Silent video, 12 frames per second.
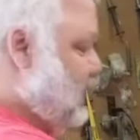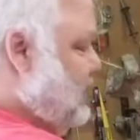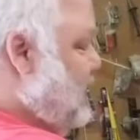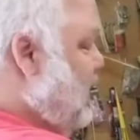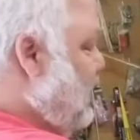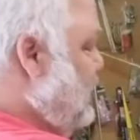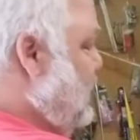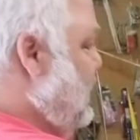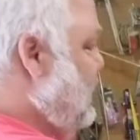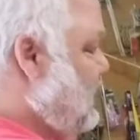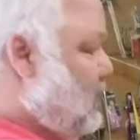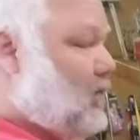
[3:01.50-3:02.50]
tilt
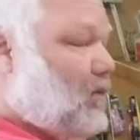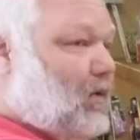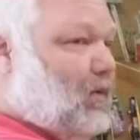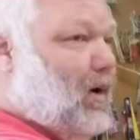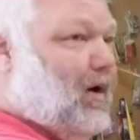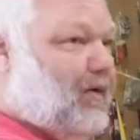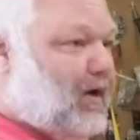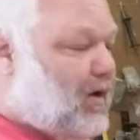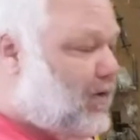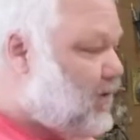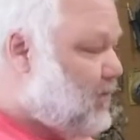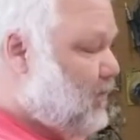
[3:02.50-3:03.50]
one way or the
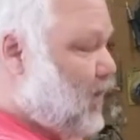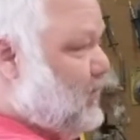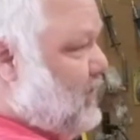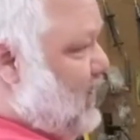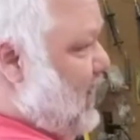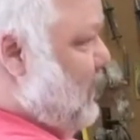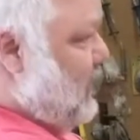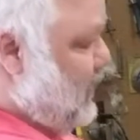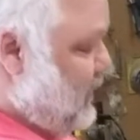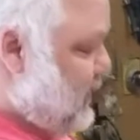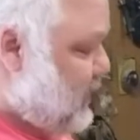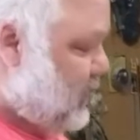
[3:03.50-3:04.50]
other. Most of the time it
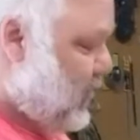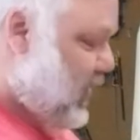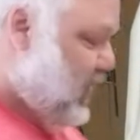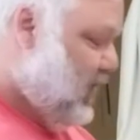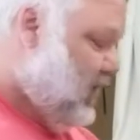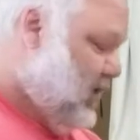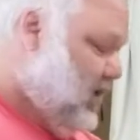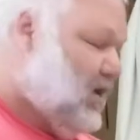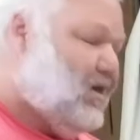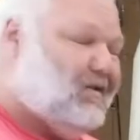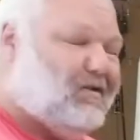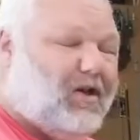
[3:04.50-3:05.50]
tilts this way.
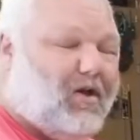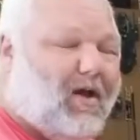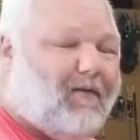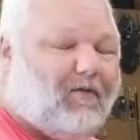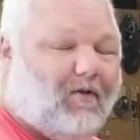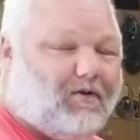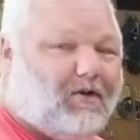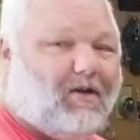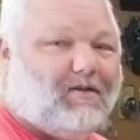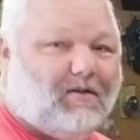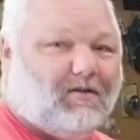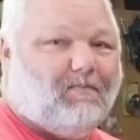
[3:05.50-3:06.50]
So you have to
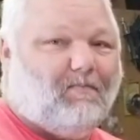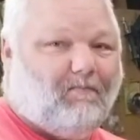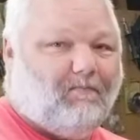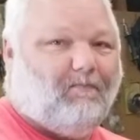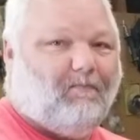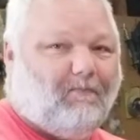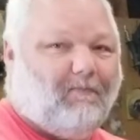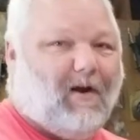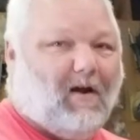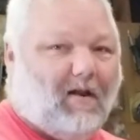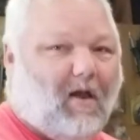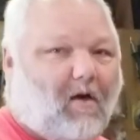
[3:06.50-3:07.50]
adjust this
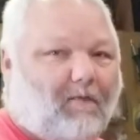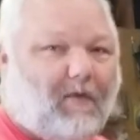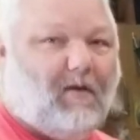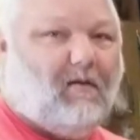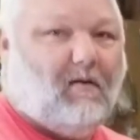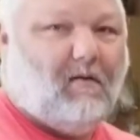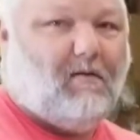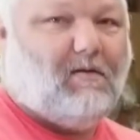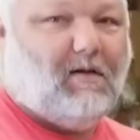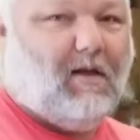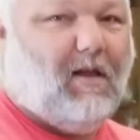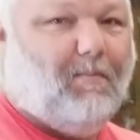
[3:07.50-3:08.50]
fairly often to
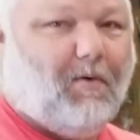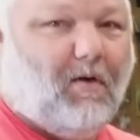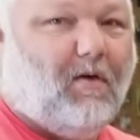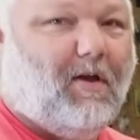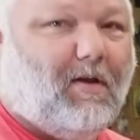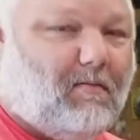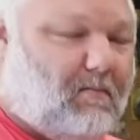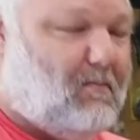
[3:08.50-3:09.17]
keep a good